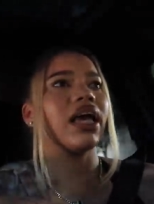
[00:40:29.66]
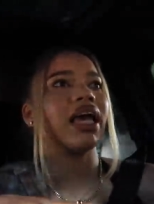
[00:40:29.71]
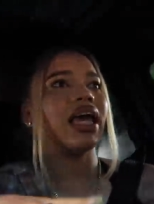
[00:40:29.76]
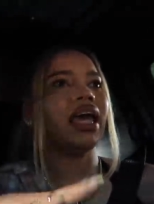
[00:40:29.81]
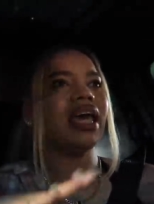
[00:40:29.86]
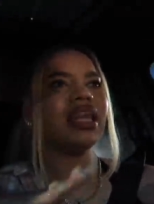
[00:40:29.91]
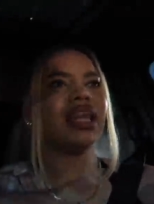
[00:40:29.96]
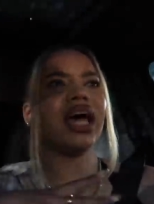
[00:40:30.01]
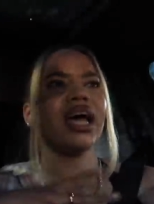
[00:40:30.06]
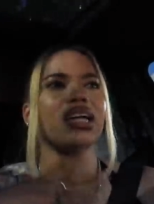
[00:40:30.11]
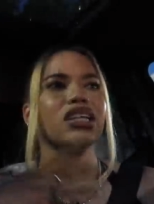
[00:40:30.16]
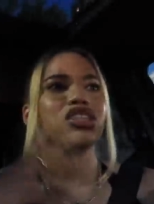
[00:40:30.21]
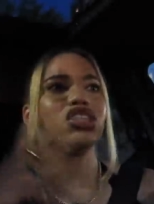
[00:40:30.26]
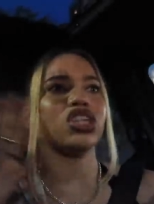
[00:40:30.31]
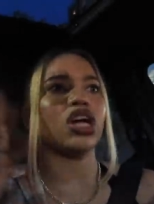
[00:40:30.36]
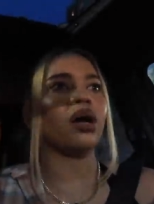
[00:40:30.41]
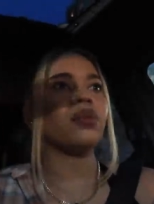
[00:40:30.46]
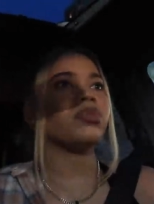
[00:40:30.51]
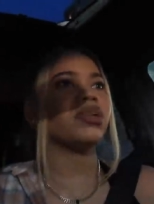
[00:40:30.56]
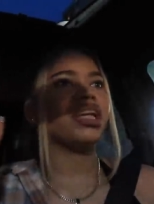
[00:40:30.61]
he like
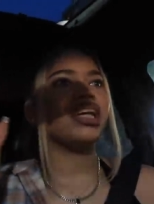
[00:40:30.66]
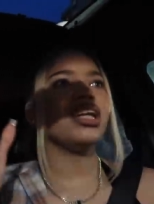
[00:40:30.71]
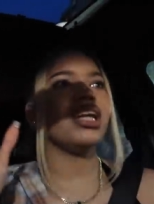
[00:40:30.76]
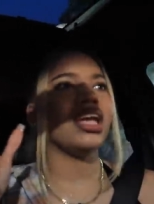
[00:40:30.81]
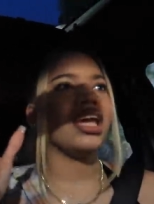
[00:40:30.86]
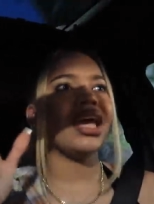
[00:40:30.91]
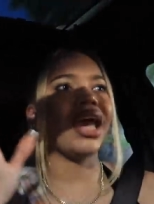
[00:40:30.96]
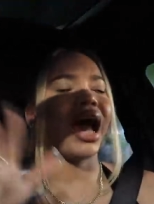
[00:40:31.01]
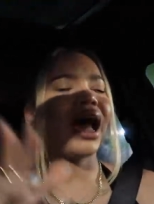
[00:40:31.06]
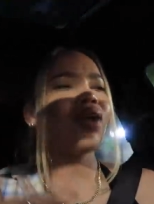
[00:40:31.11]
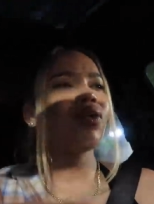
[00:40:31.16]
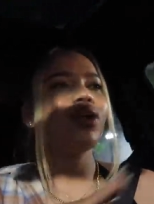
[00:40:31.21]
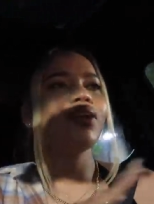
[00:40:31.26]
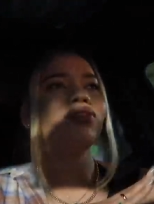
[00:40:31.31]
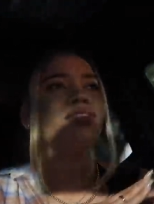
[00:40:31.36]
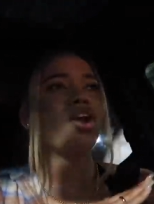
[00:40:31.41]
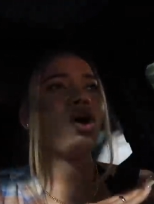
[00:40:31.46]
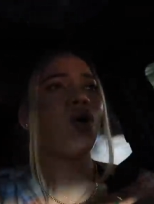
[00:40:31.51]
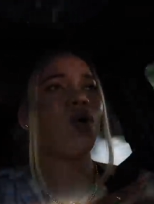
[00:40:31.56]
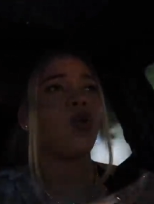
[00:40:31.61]
jumped in it i don't
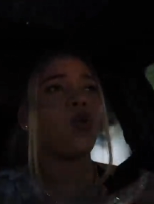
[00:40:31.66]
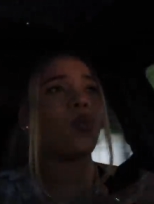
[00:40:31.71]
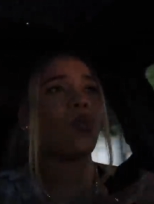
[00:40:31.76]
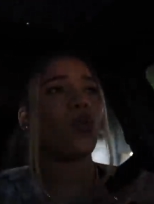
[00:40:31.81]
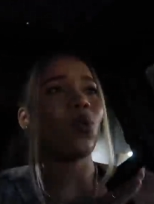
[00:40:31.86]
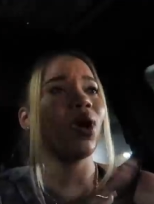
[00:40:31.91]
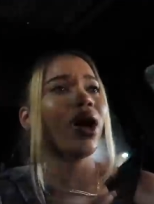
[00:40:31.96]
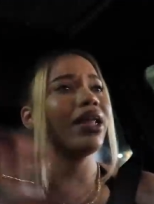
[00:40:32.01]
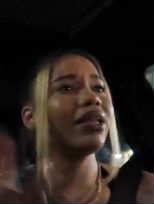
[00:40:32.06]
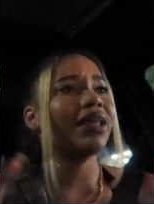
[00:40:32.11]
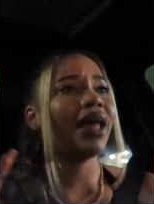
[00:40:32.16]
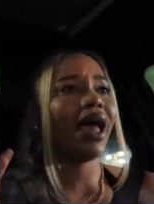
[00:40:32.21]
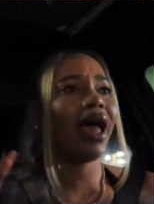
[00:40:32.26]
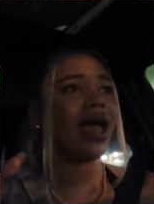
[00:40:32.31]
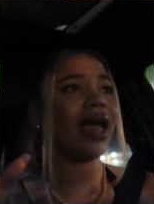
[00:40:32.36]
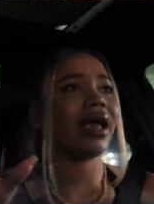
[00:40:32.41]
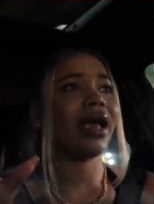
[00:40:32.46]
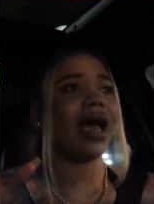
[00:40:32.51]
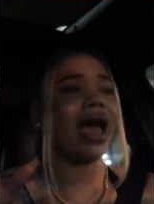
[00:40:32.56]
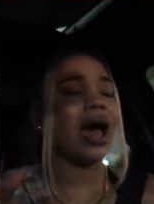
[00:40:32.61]
even know what the
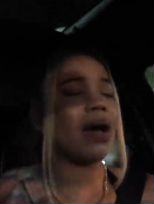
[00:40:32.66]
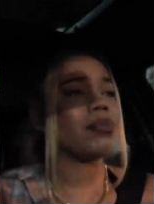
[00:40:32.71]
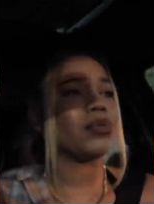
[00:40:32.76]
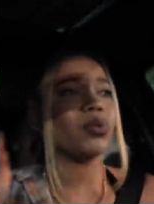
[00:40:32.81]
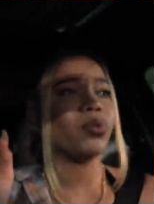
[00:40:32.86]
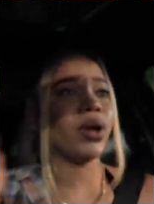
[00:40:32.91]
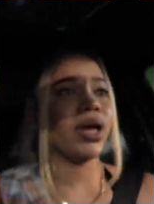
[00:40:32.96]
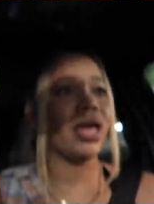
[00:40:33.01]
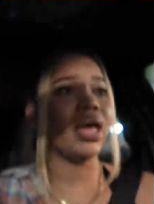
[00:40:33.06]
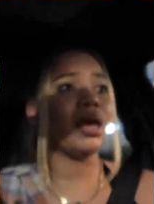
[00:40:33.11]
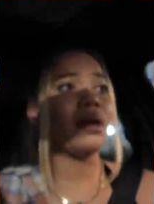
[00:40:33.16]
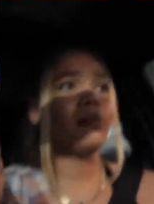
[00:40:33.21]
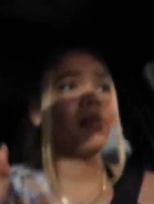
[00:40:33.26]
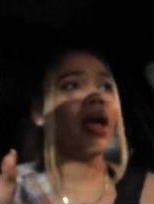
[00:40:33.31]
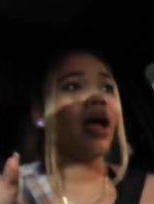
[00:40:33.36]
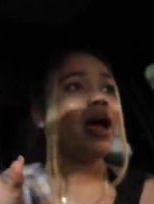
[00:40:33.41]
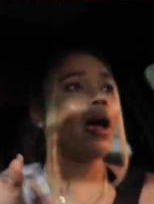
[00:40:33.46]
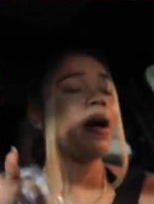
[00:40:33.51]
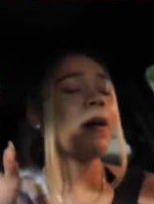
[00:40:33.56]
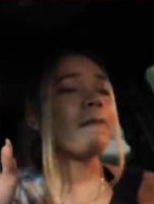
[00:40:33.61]
heck happened with
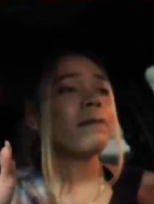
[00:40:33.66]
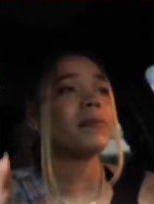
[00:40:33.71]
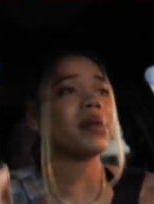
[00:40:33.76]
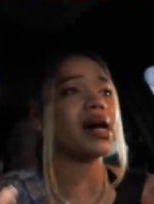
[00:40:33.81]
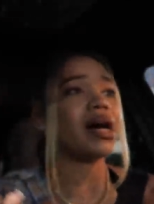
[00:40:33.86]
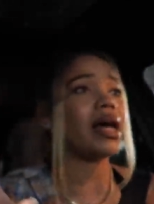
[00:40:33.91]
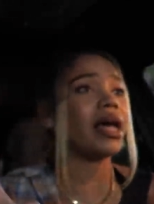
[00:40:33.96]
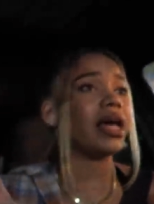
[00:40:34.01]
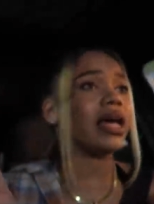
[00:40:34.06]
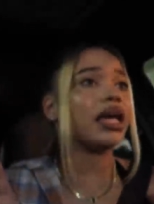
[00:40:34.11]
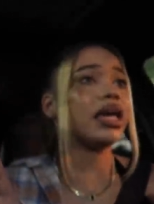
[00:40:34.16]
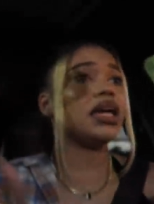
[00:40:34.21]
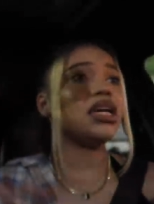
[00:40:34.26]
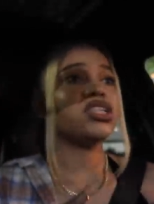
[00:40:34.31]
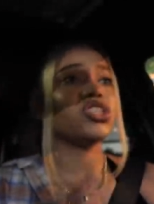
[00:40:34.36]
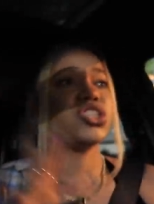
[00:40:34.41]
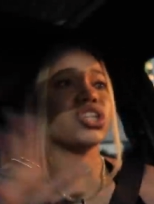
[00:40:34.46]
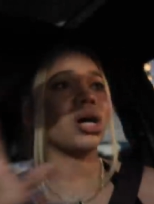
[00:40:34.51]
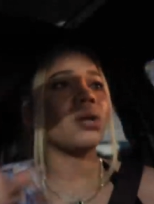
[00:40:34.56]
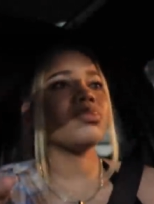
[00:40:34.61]
him but he
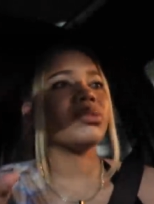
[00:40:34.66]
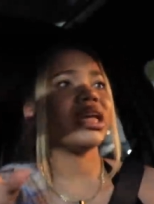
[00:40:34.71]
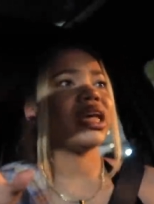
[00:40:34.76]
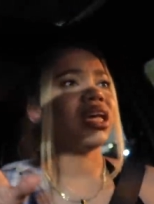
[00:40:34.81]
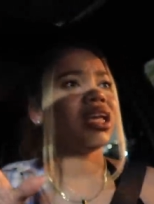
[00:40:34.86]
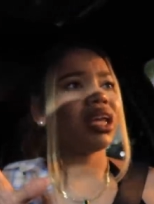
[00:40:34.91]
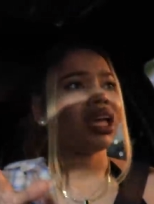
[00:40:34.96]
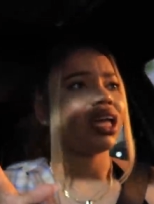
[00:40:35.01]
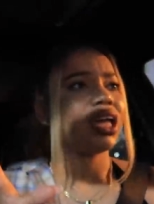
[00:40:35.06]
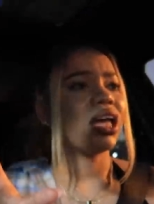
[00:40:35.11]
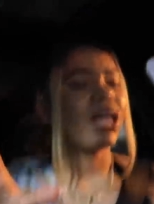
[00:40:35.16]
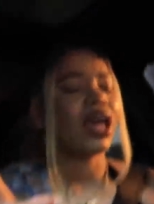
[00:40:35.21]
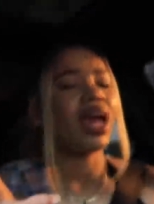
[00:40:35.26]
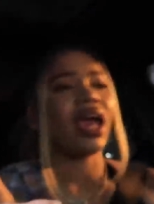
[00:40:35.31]
jumped in it